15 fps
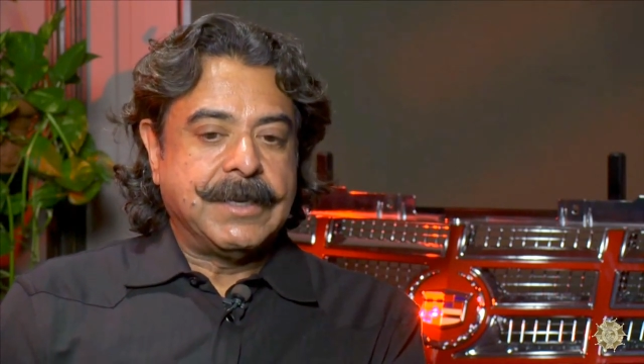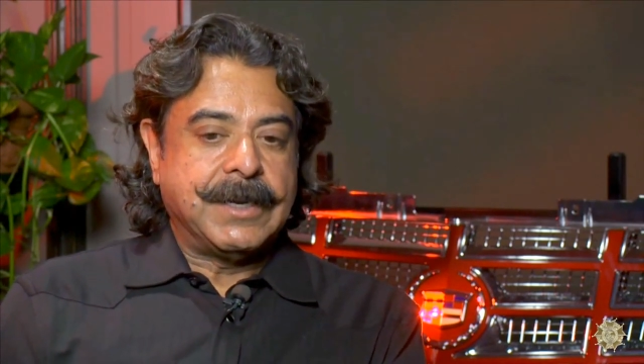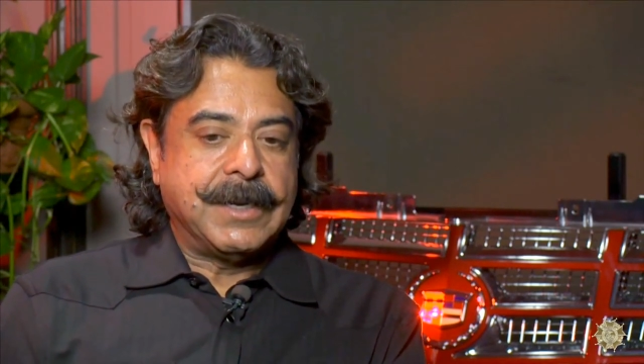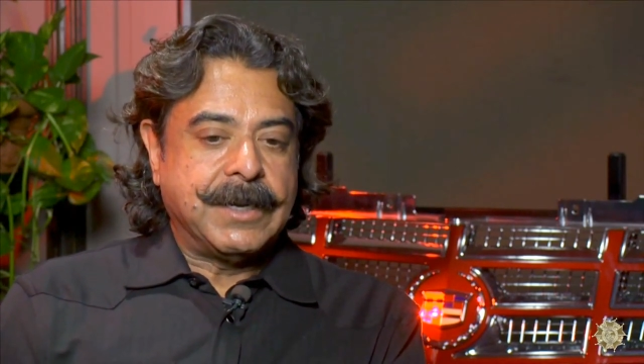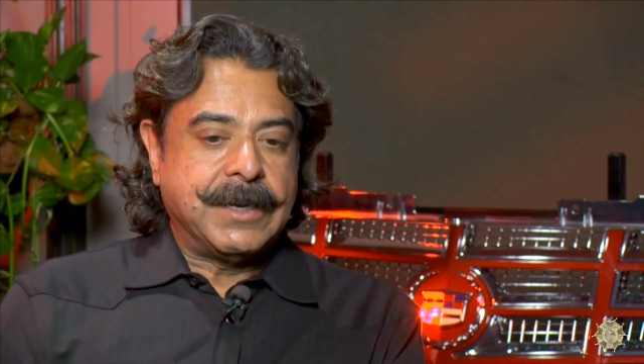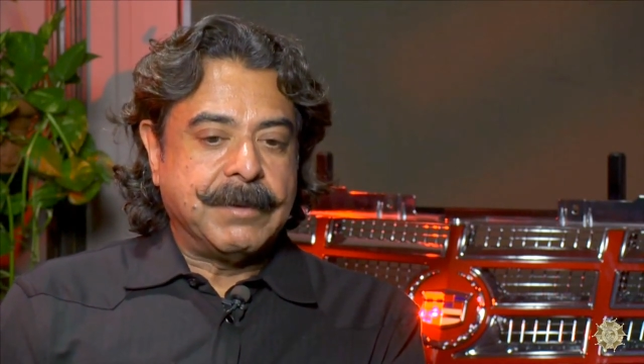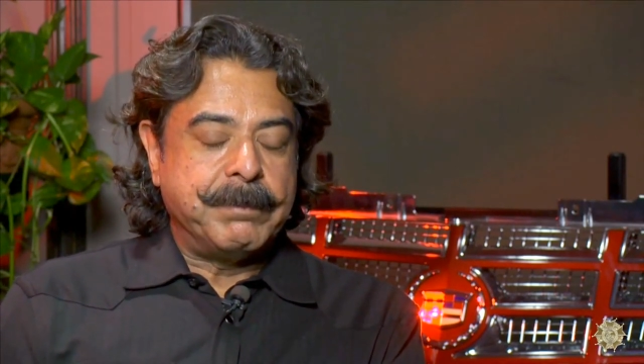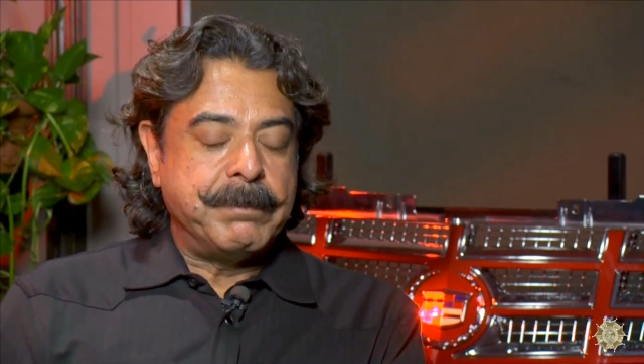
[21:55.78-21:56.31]

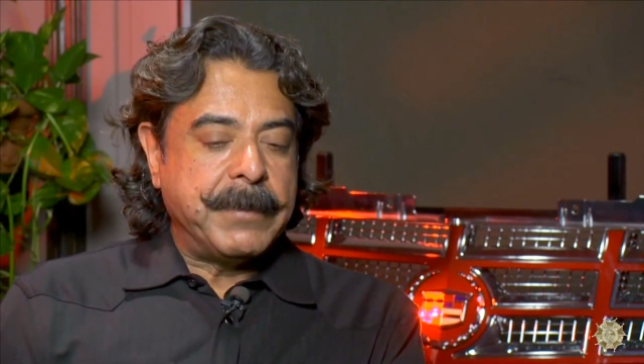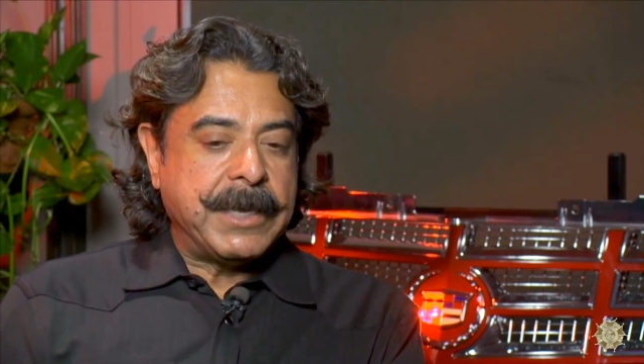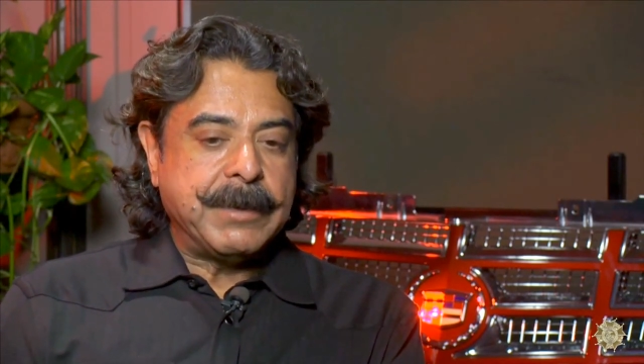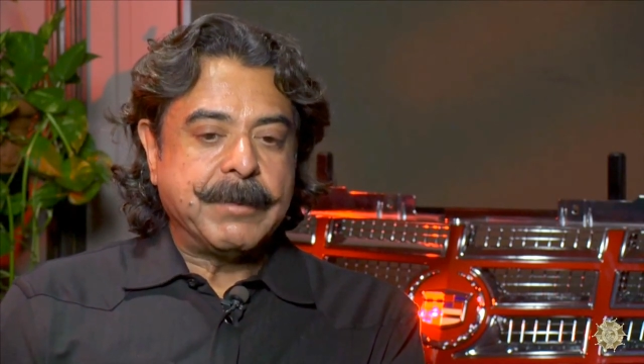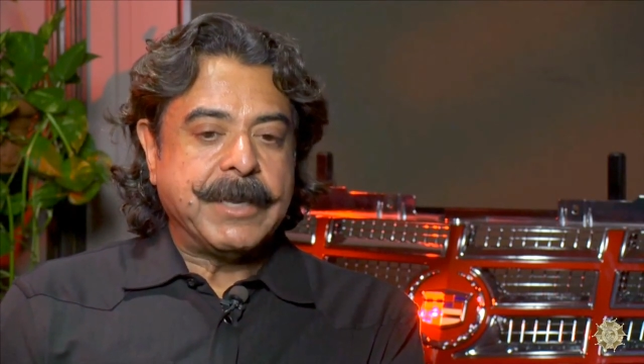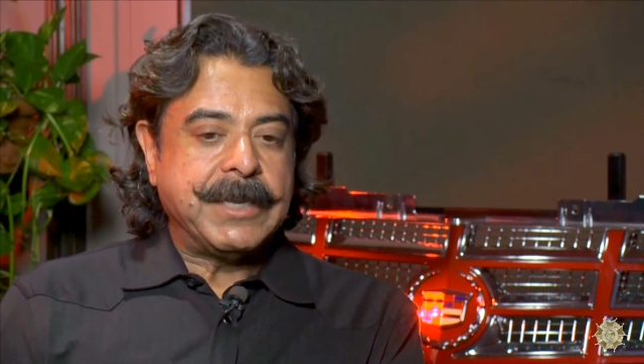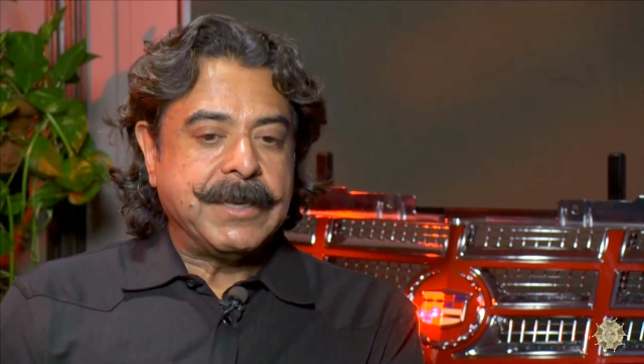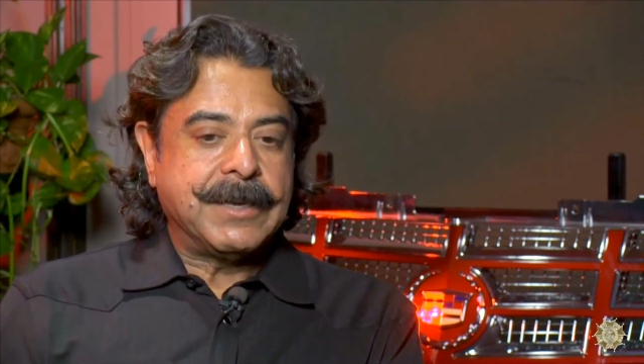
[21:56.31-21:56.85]
Uh, many,
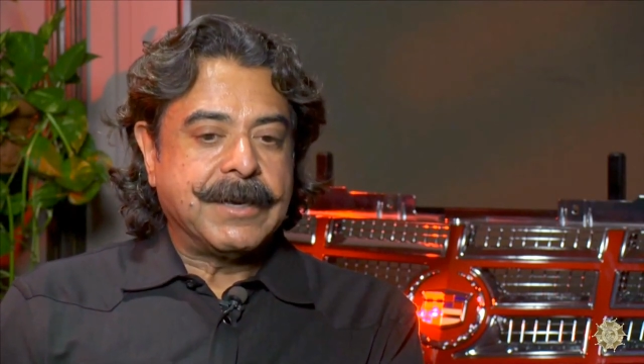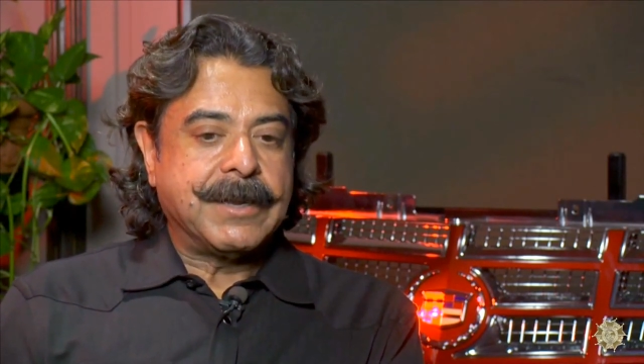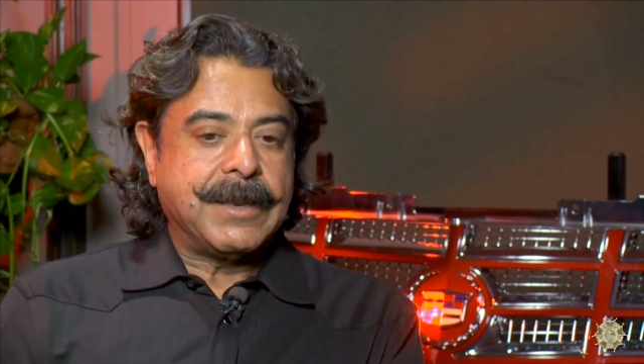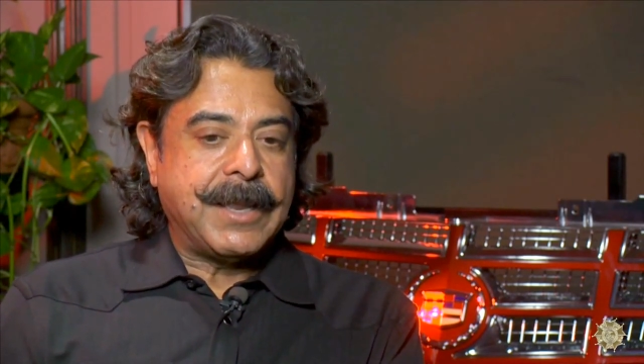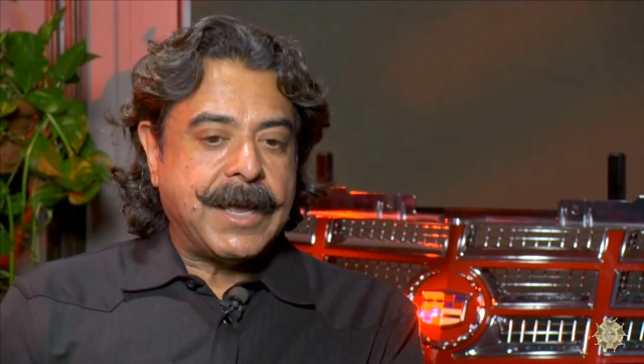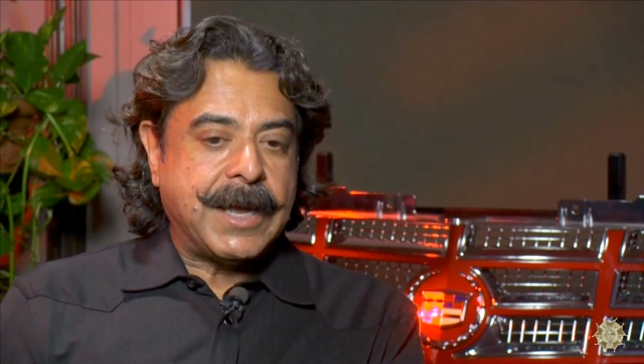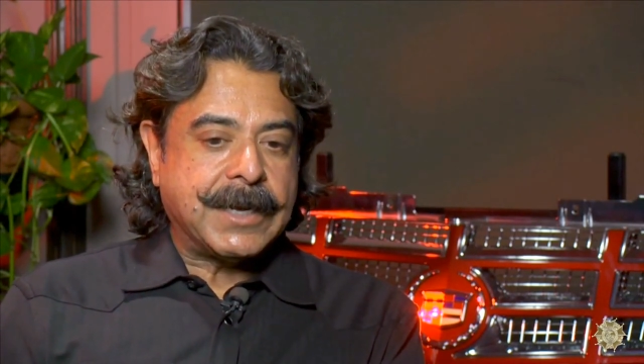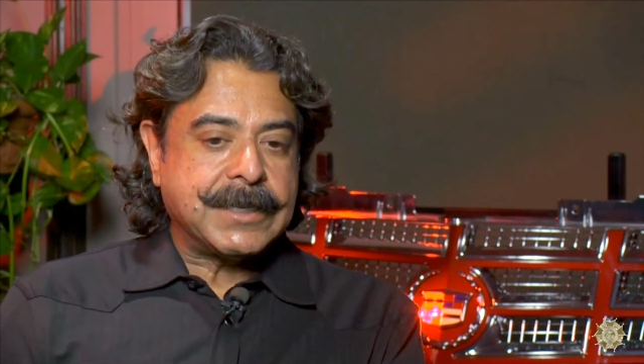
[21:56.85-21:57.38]
many
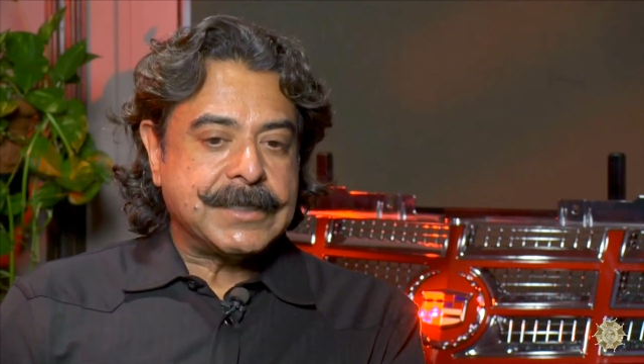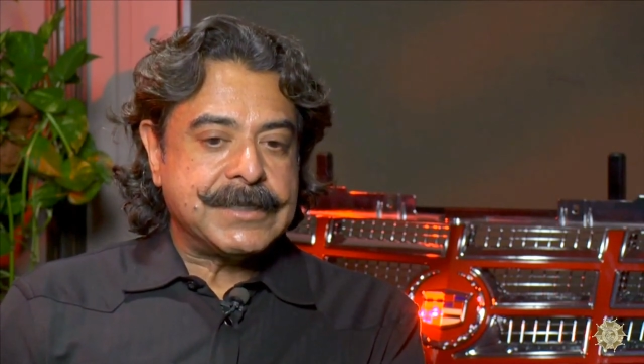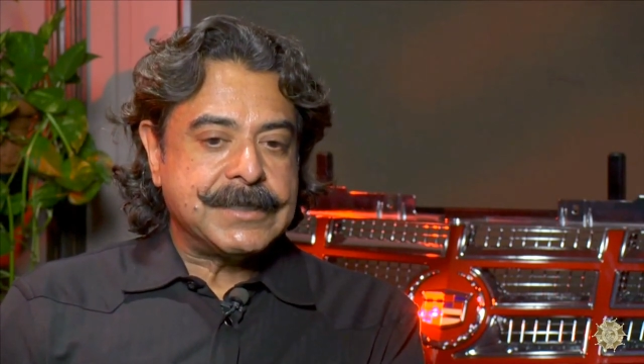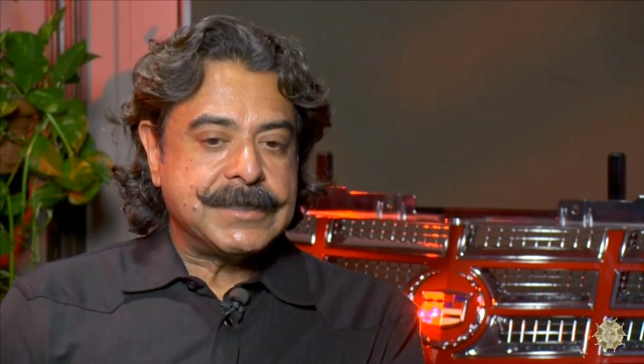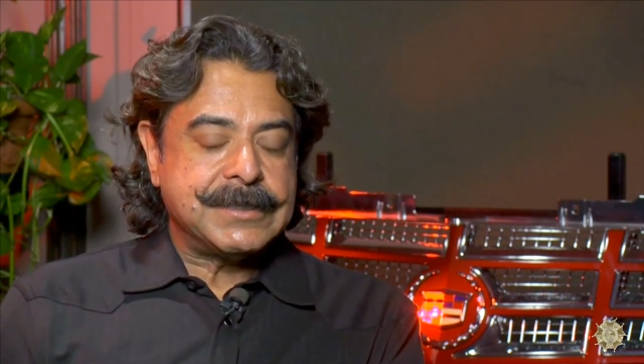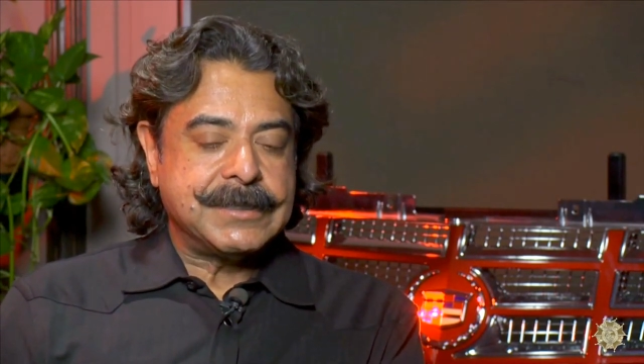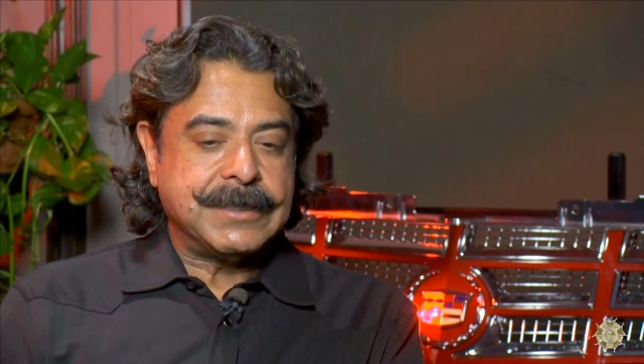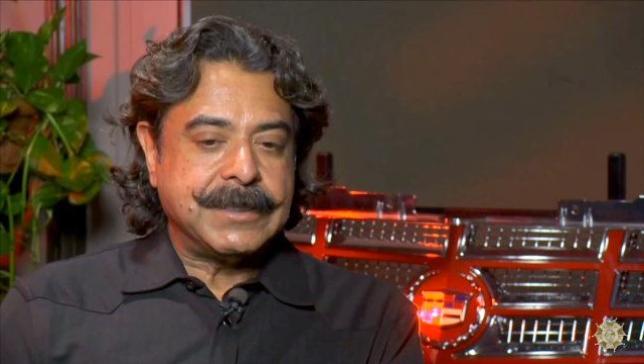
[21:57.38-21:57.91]

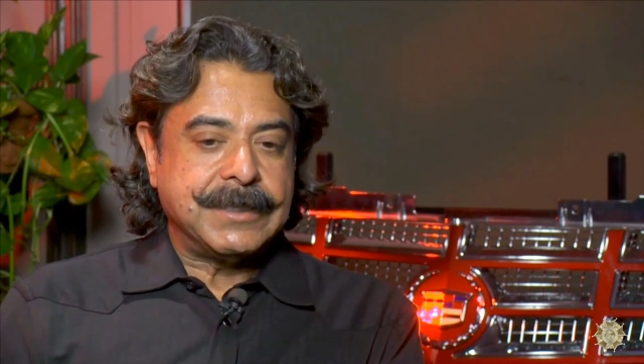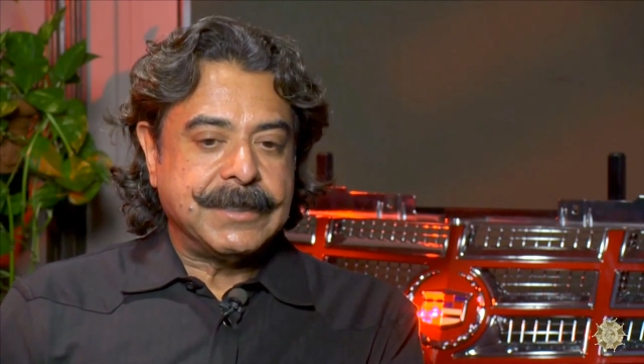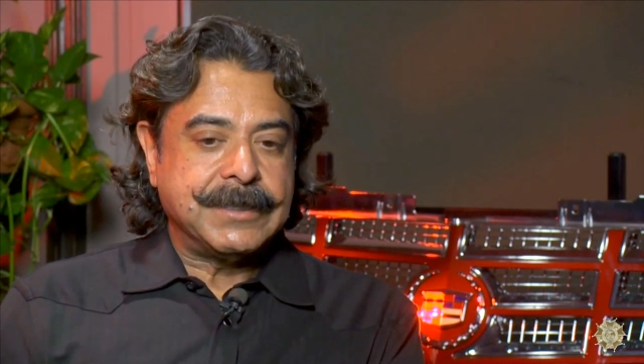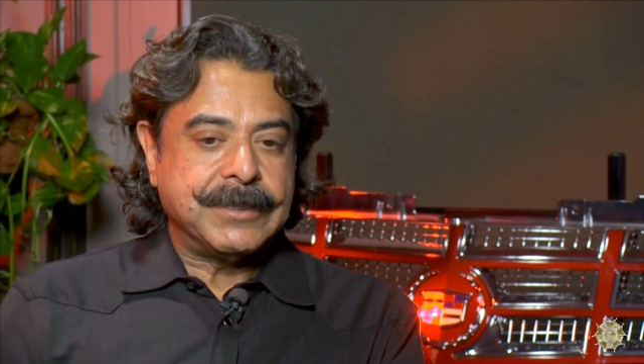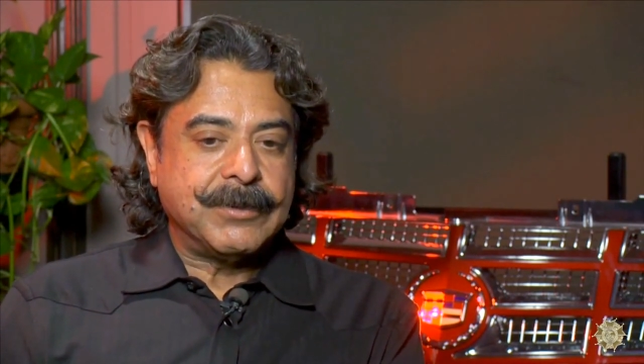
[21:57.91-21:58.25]
clocks and,